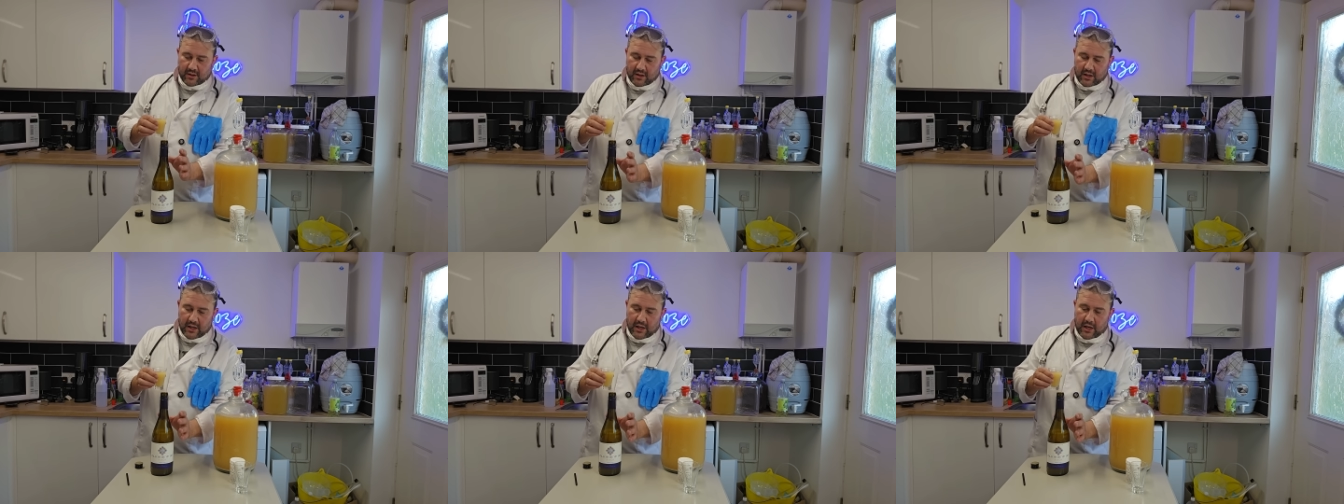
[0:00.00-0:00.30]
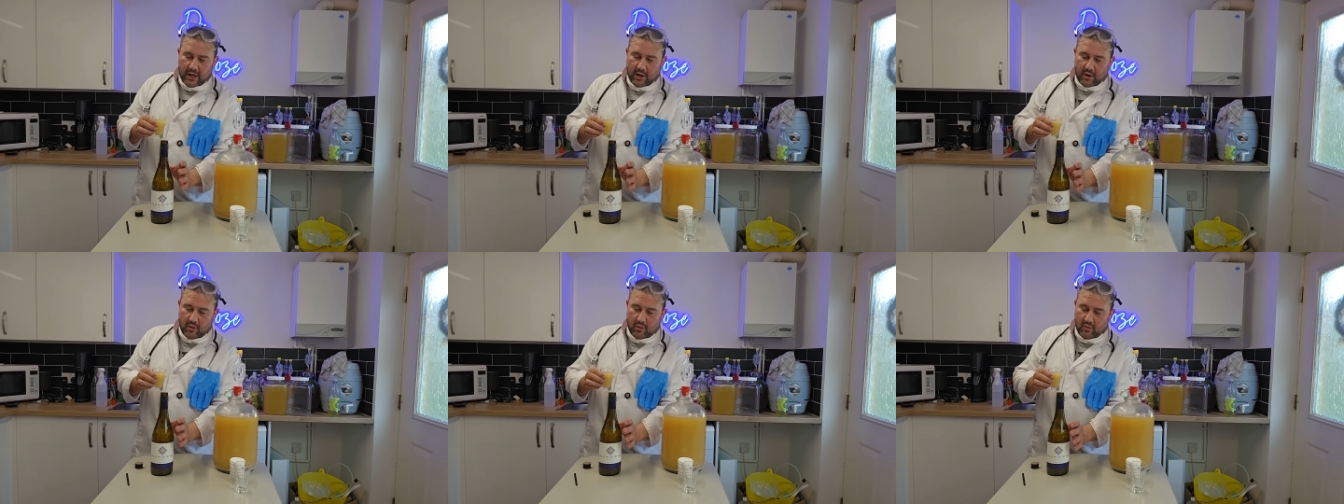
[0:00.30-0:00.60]

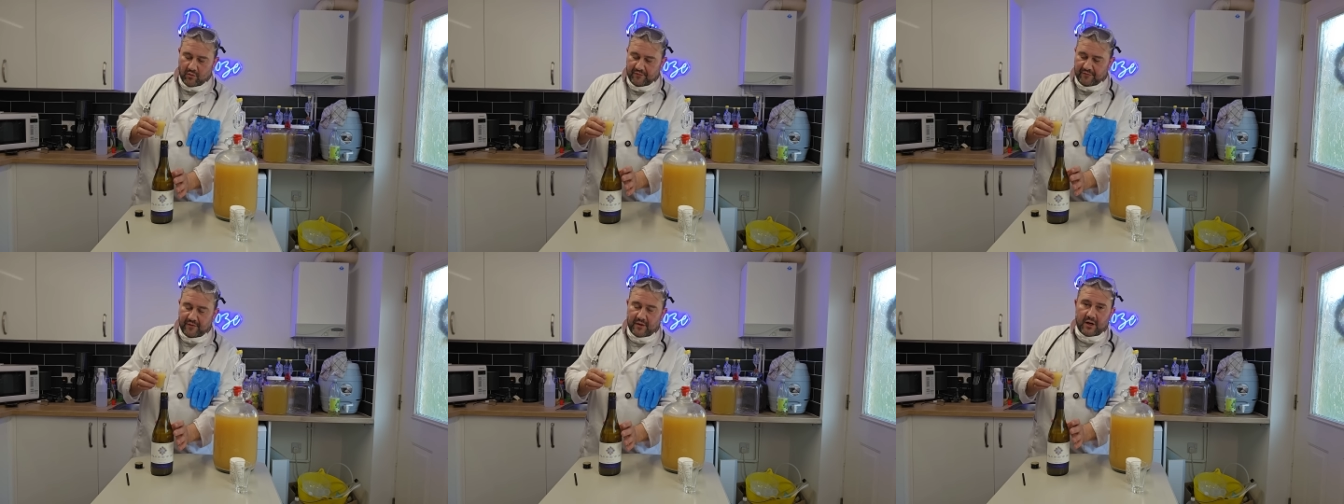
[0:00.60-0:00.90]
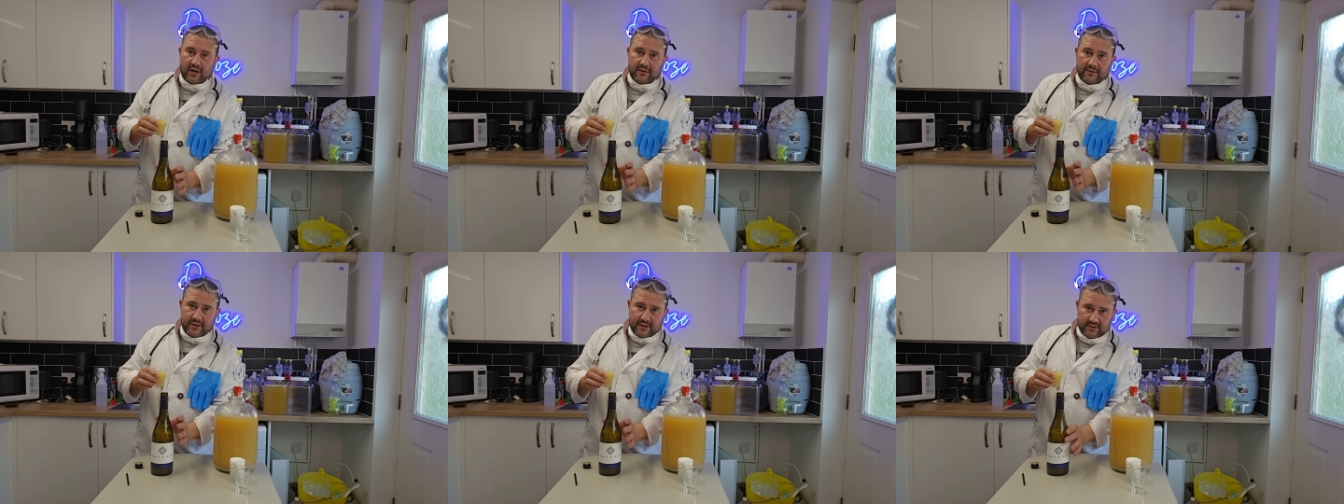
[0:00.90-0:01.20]
how
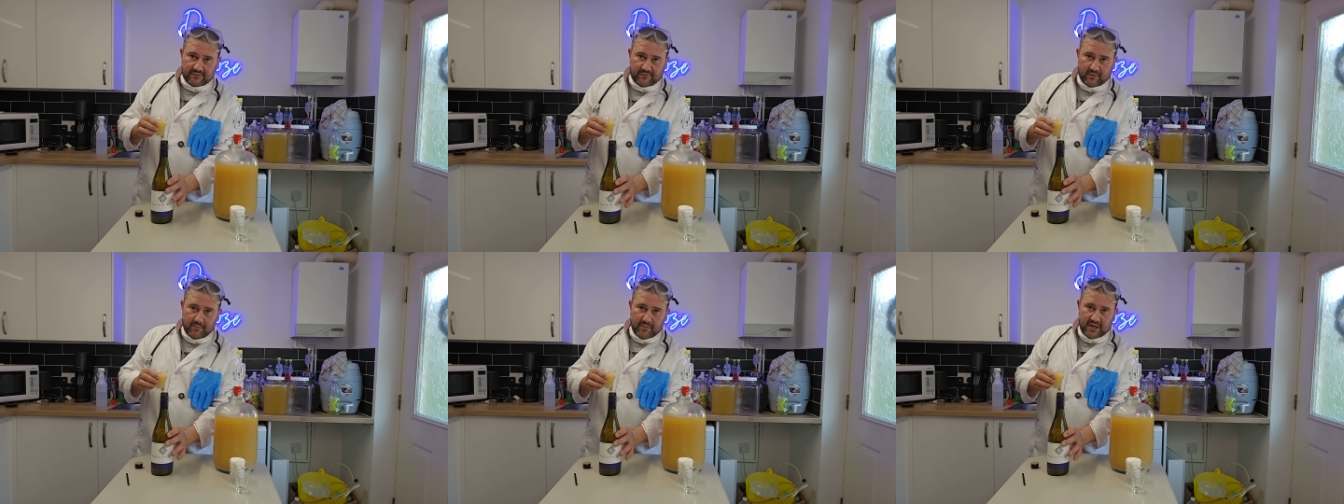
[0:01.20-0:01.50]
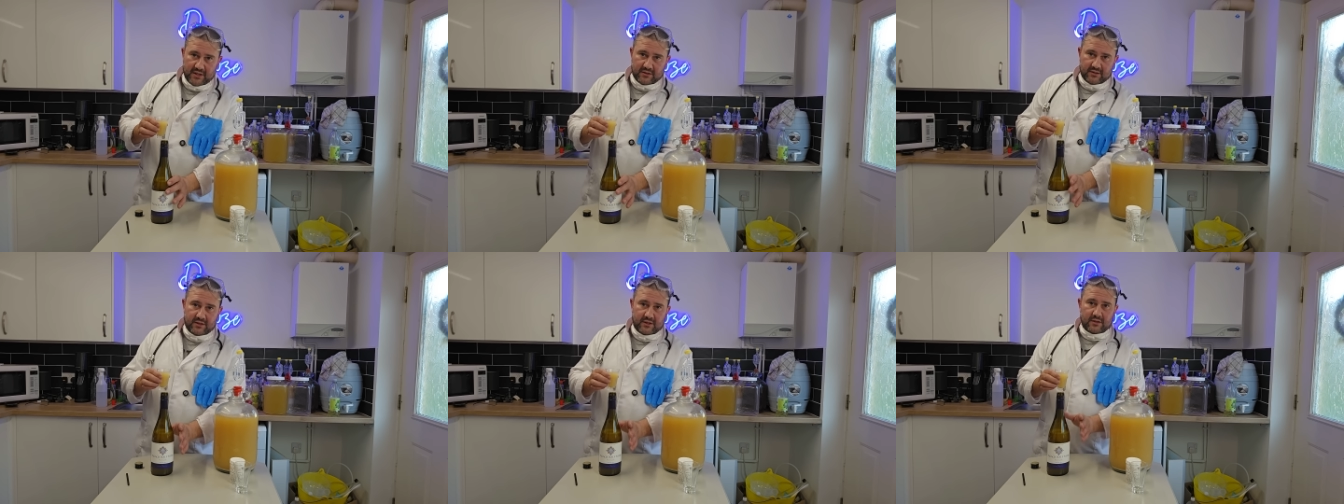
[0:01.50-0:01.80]
far this
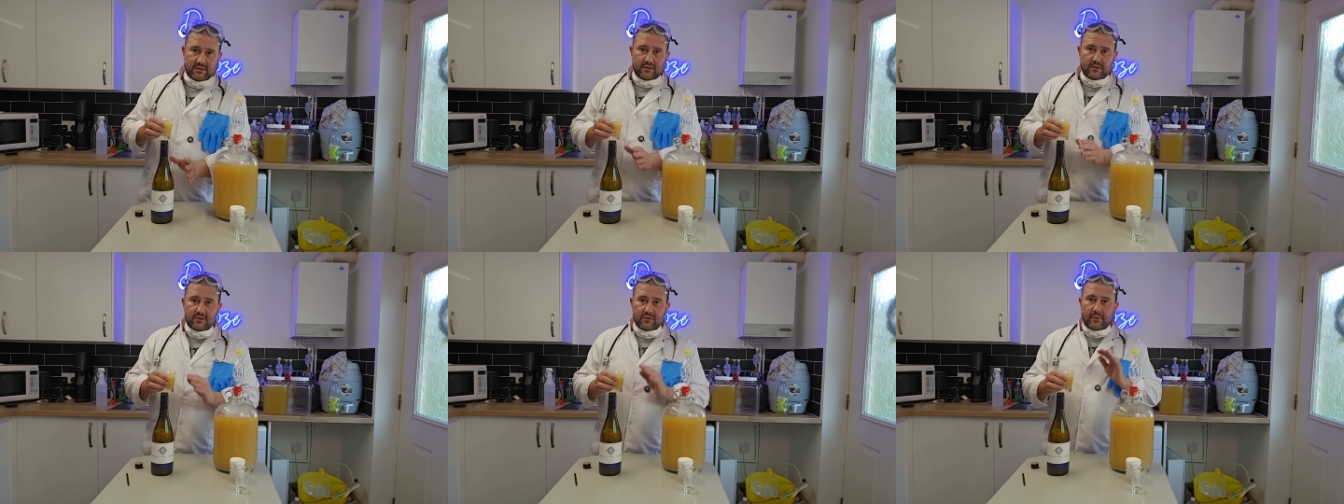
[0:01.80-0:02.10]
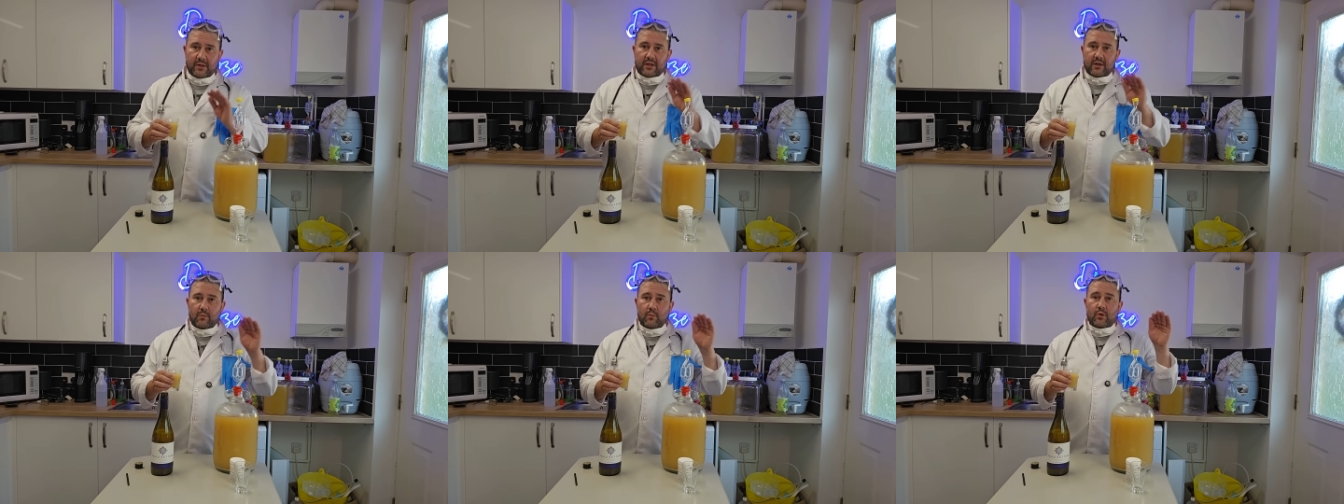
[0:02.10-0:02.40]
fermented
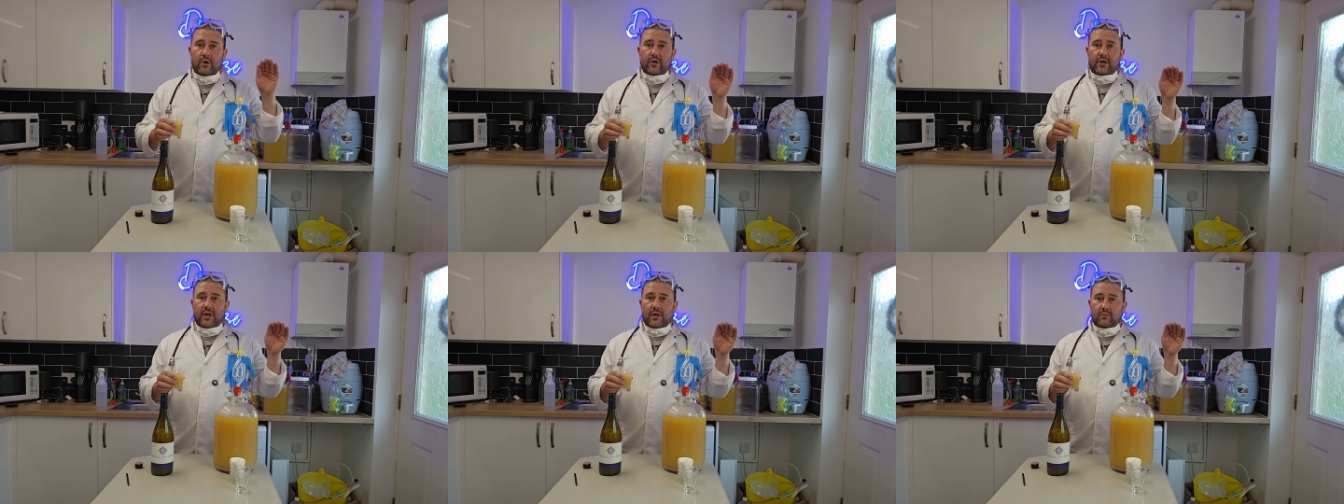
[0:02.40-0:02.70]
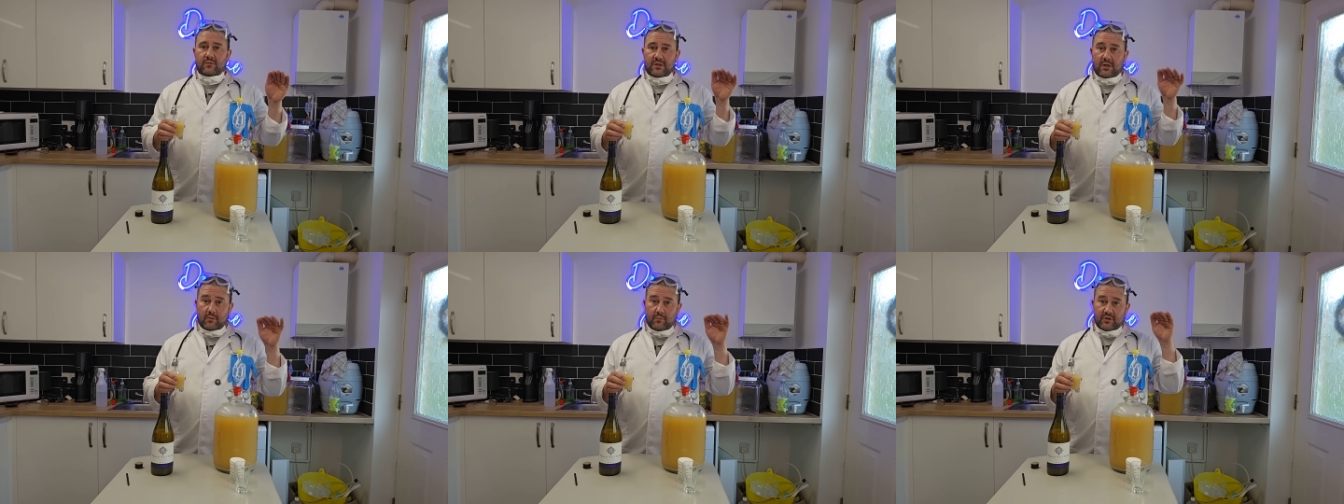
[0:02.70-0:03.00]
so I can work
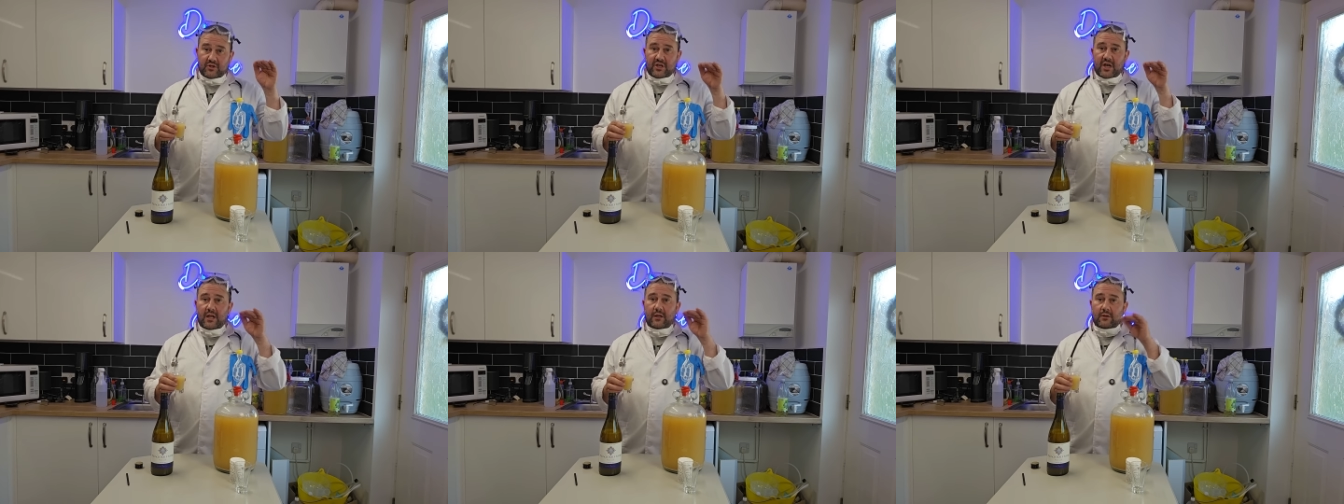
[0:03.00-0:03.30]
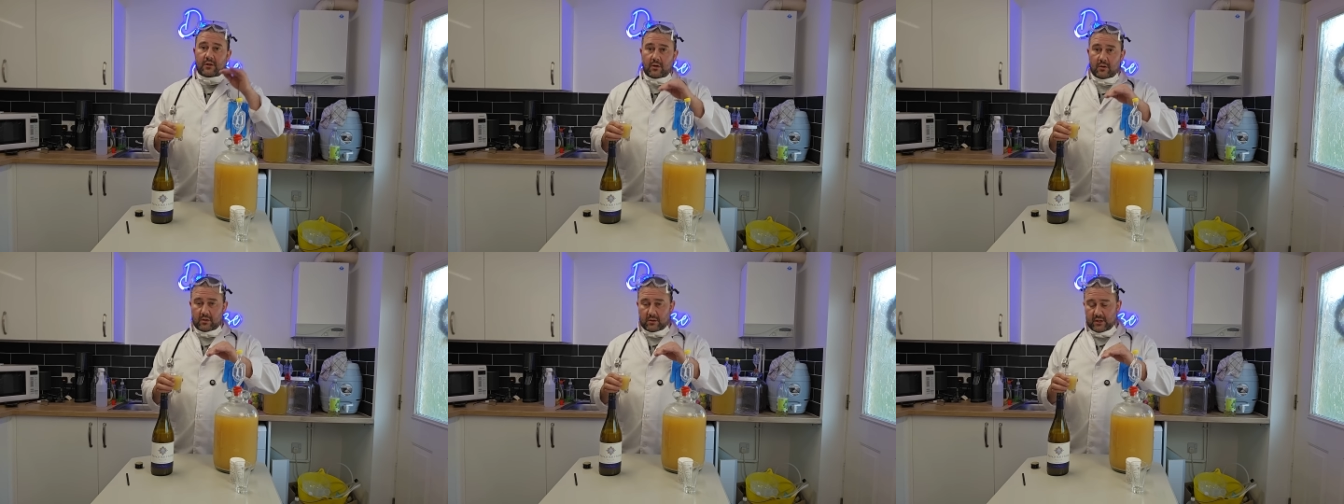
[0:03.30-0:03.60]
out how much
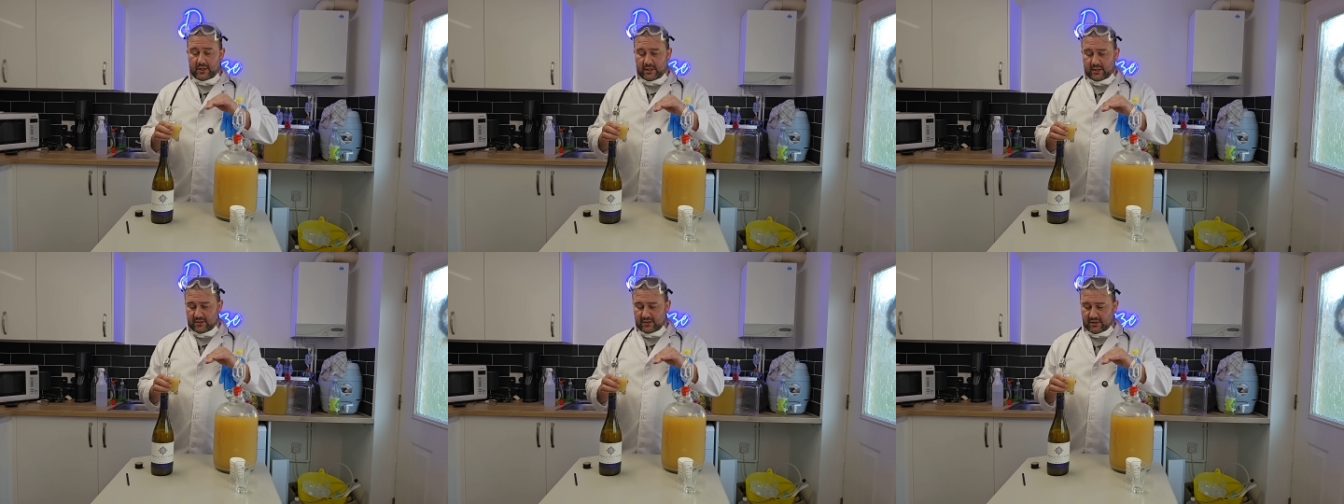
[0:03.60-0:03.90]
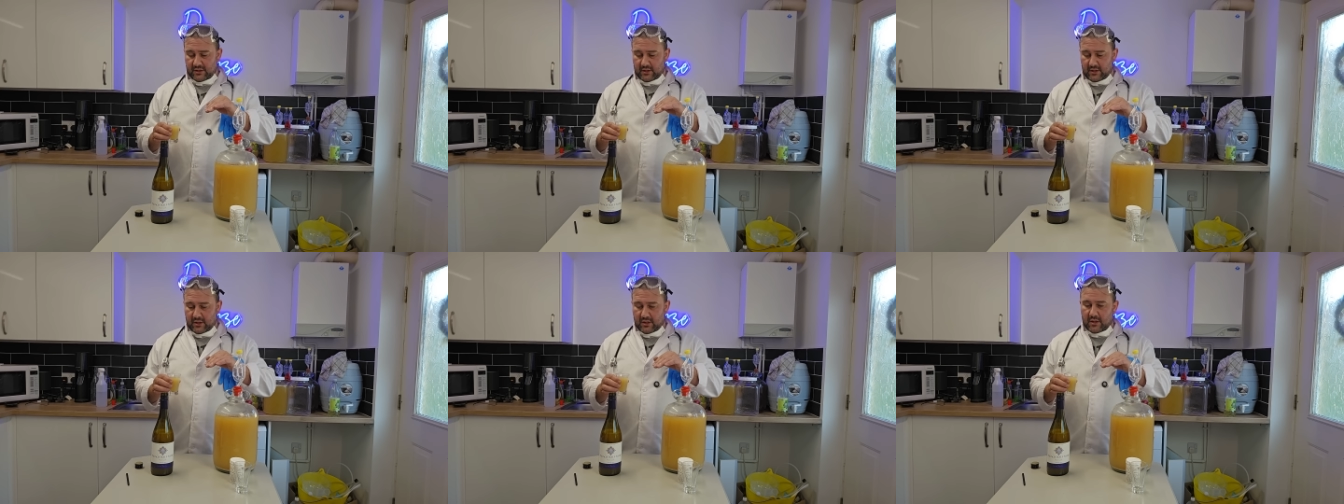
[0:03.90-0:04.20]
alcohol it
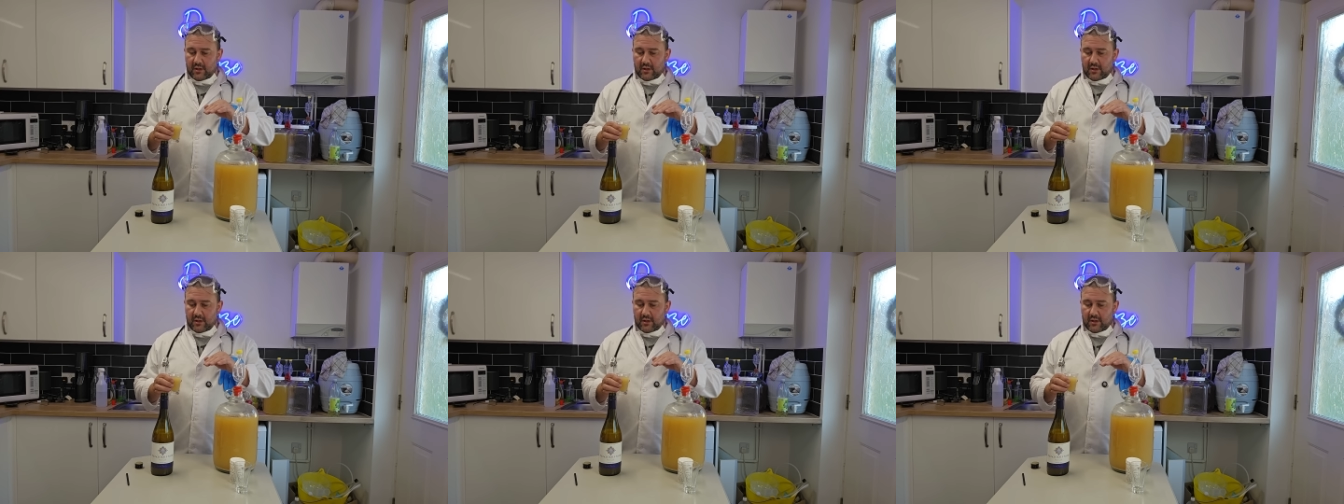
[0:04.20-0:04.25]
is.